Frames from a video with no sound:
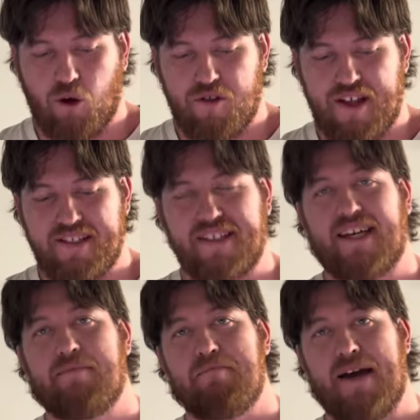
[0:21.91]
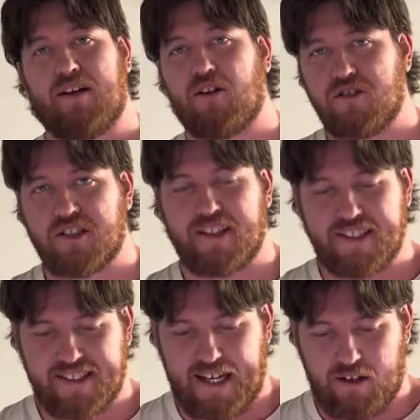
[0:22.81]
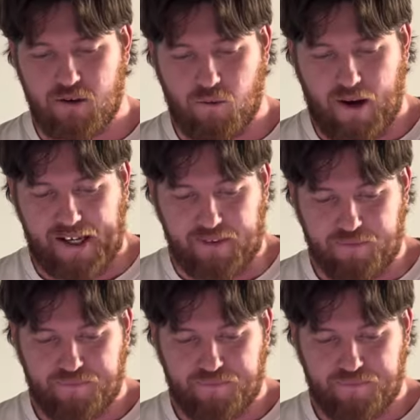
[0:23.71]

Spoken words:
authentic and pedagogically sound way.